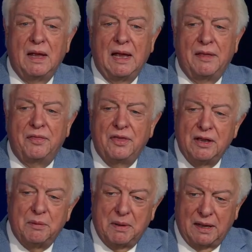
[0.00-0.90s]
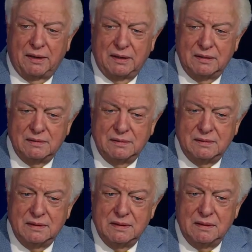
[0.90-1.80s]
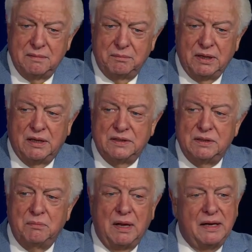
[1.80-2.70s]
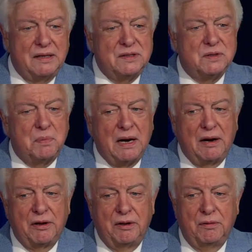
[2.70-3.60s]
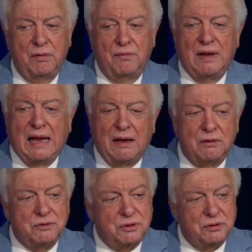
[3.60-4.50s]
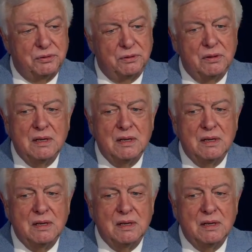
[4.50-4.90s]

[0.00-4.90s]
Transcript: and think about it, because it might inspire you of how to